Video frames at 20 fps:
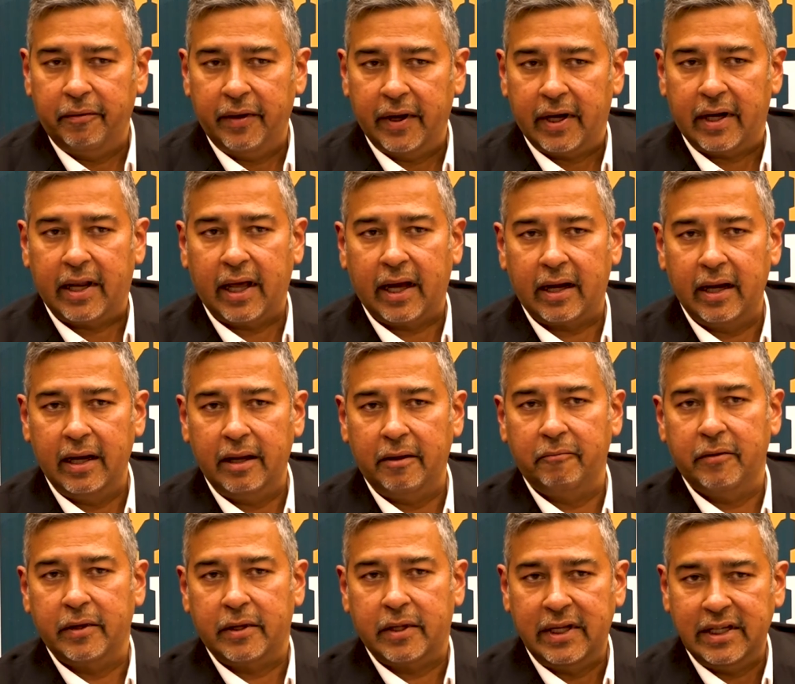We are
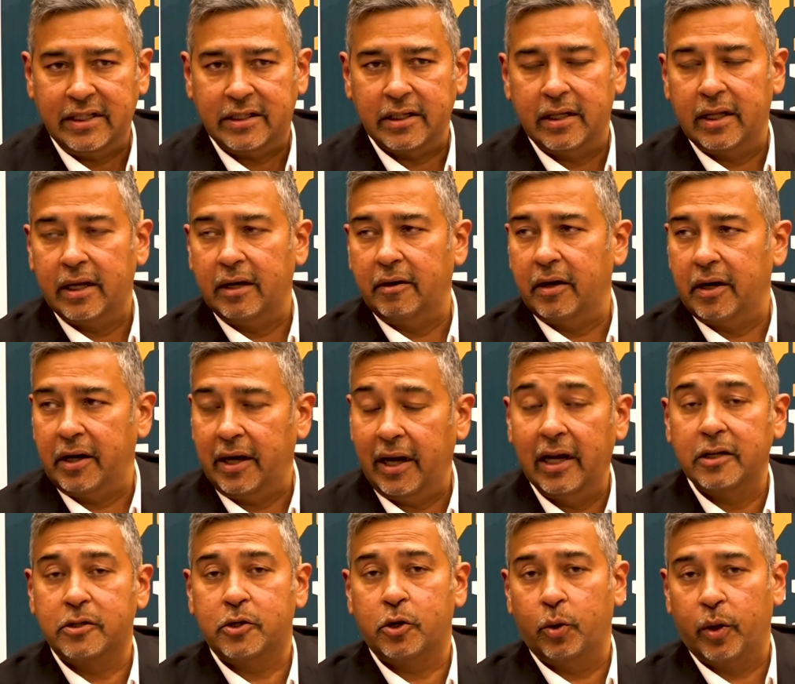tackling with each other and
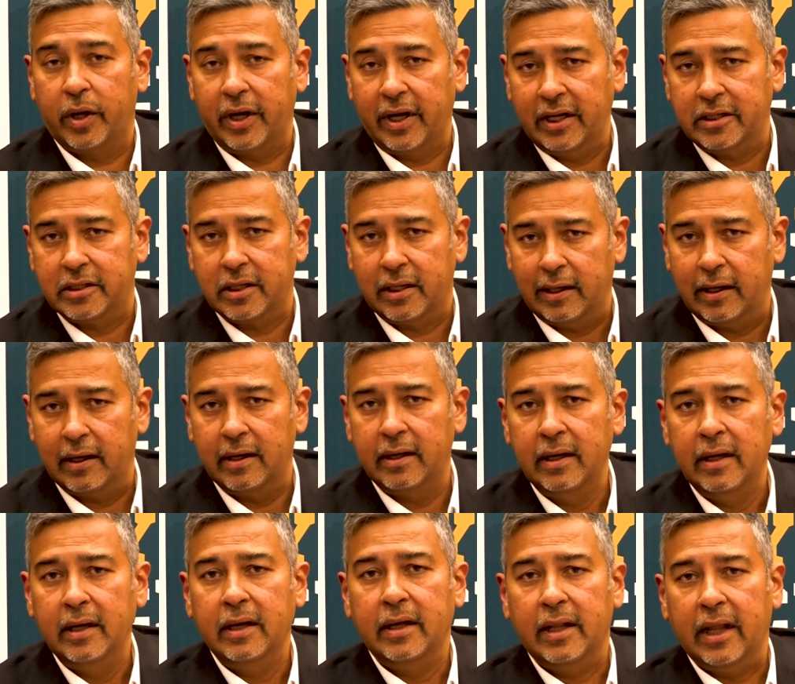reassuring each other
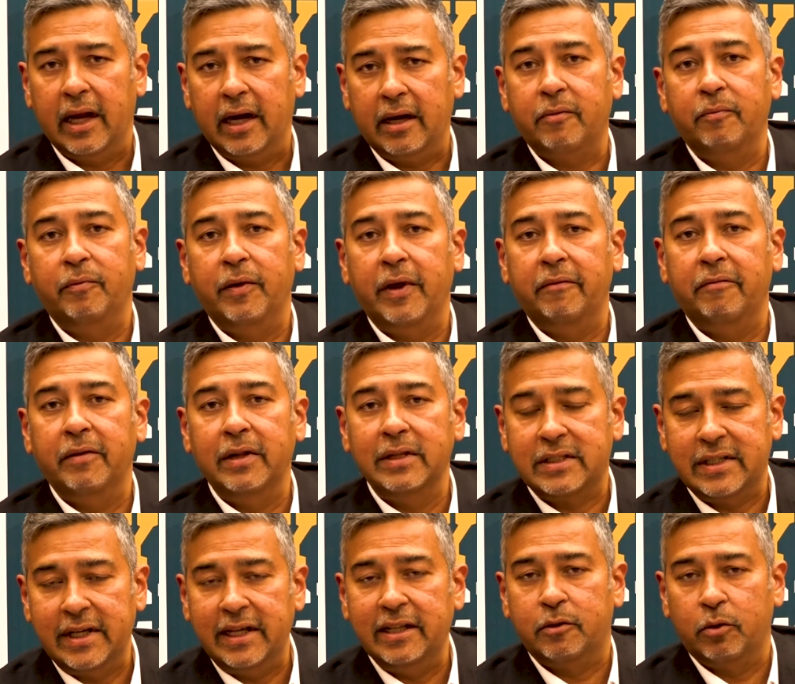that we will
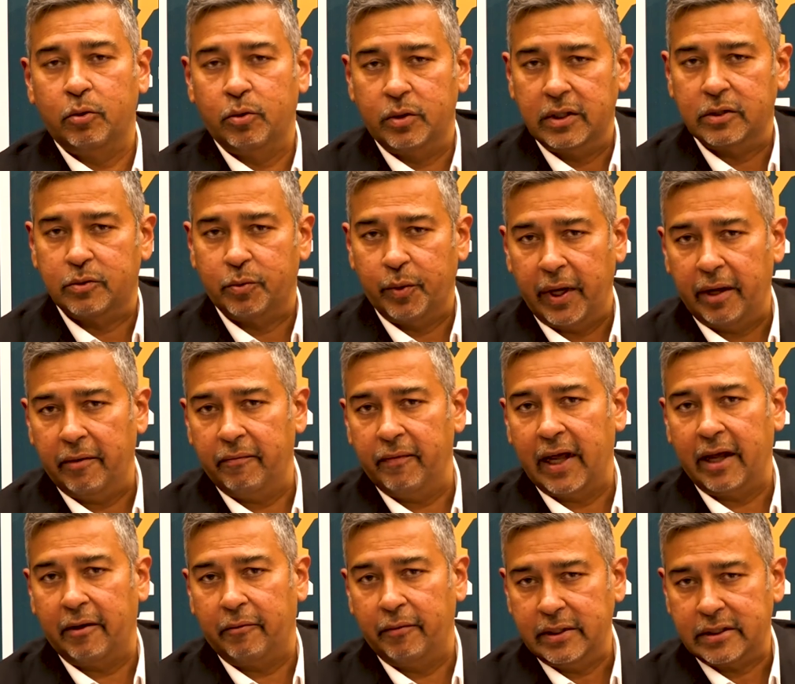see through this wave
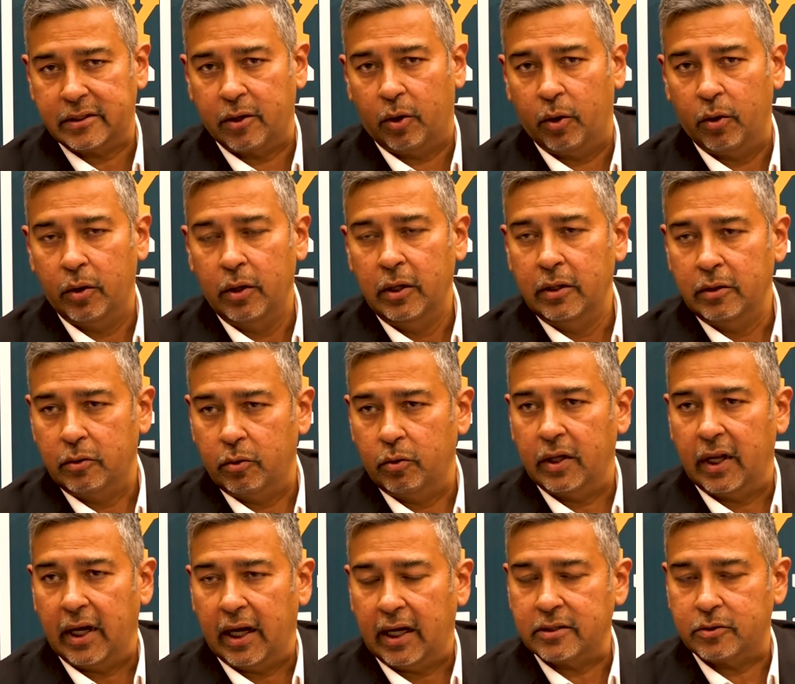like we saw through
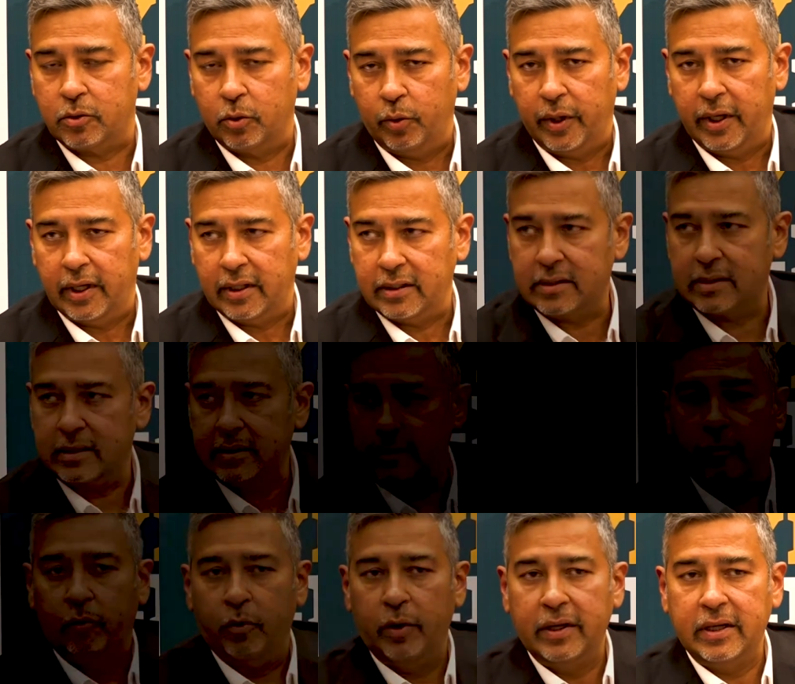the last two years.
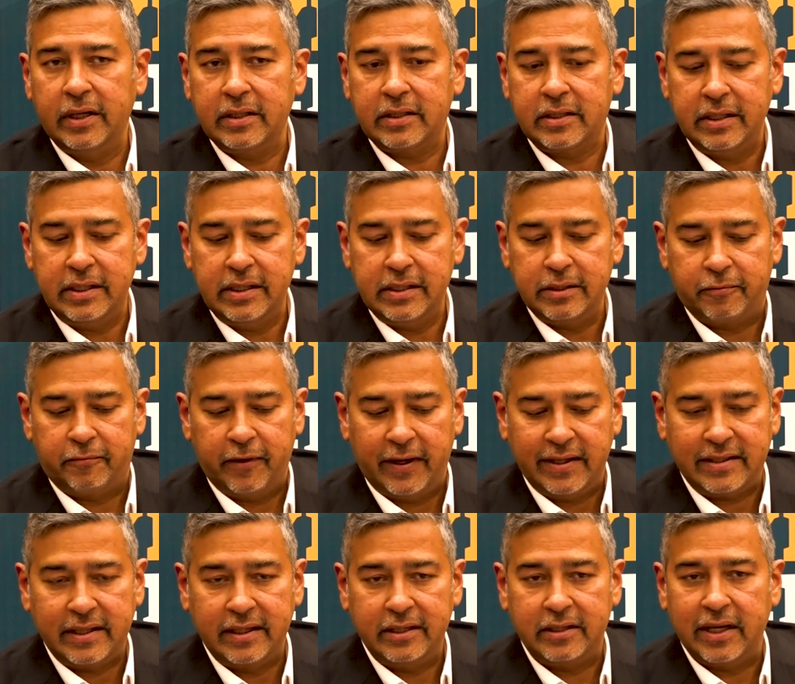Food industry is
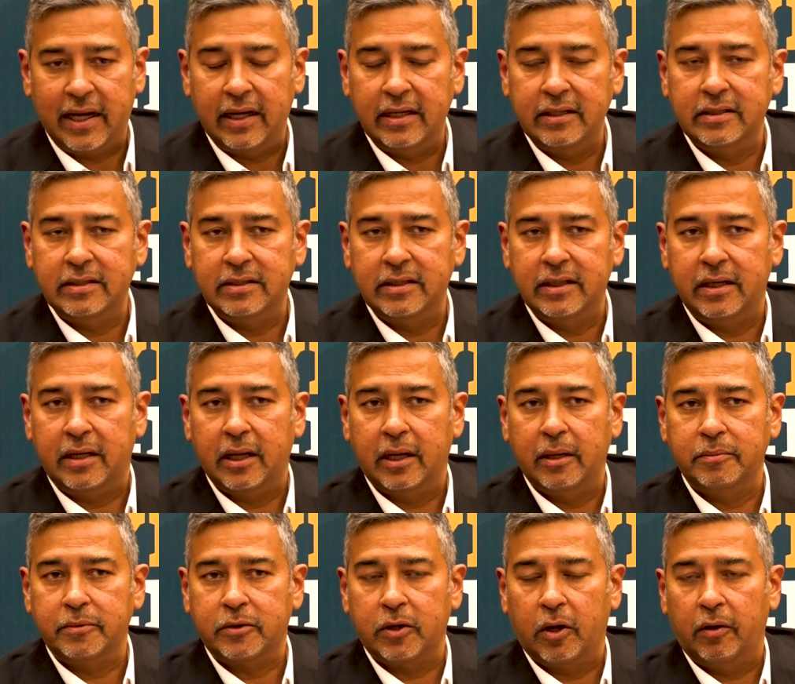facing challenges in
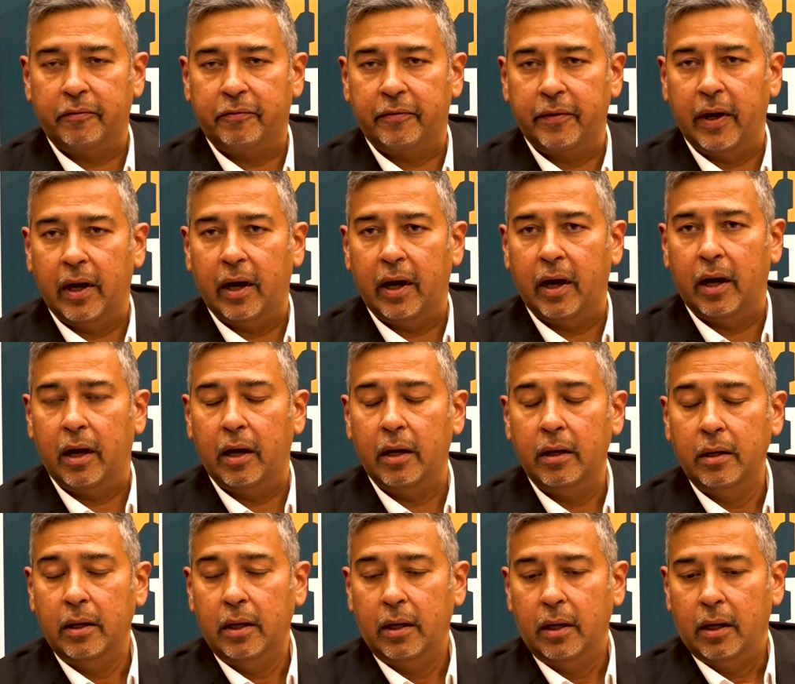terms of uh,
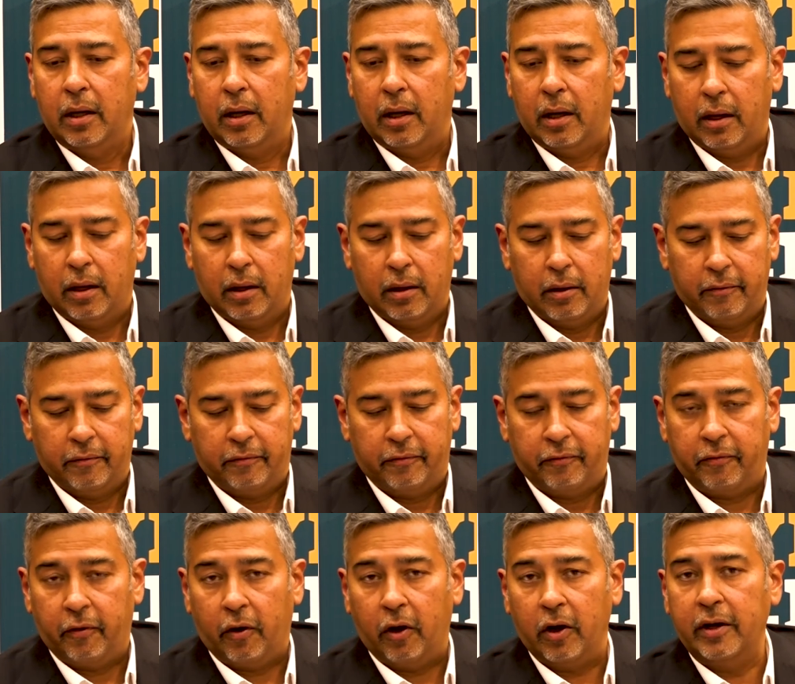uh,
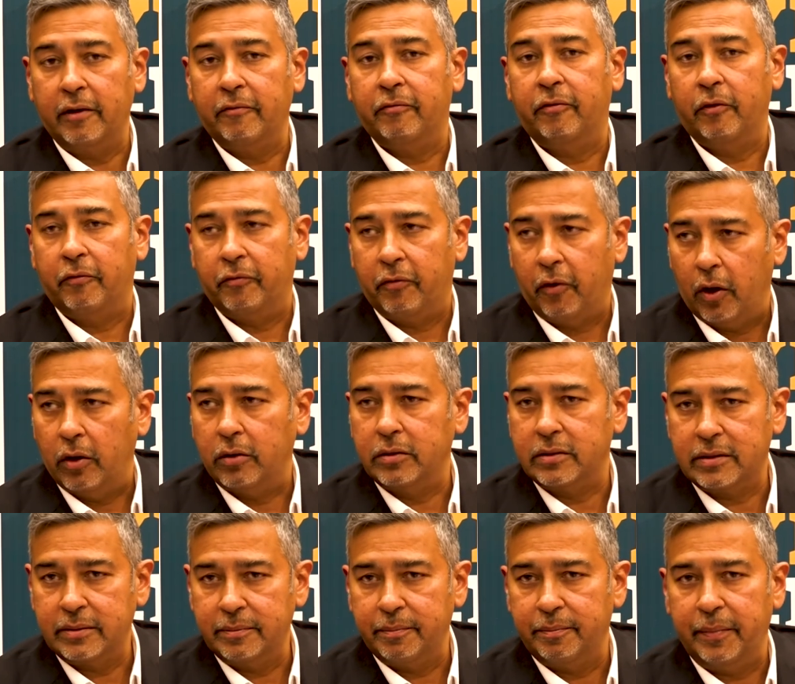falling
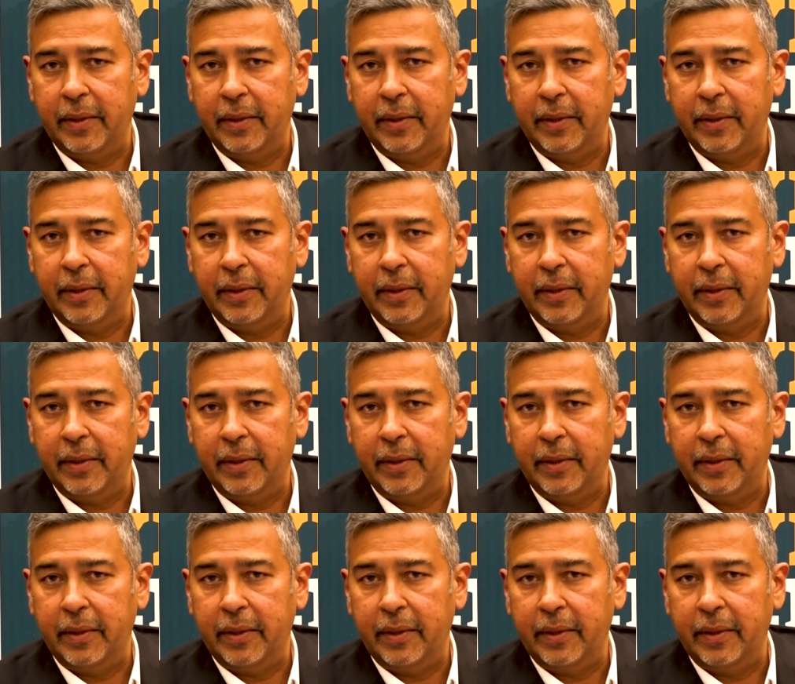footfalls.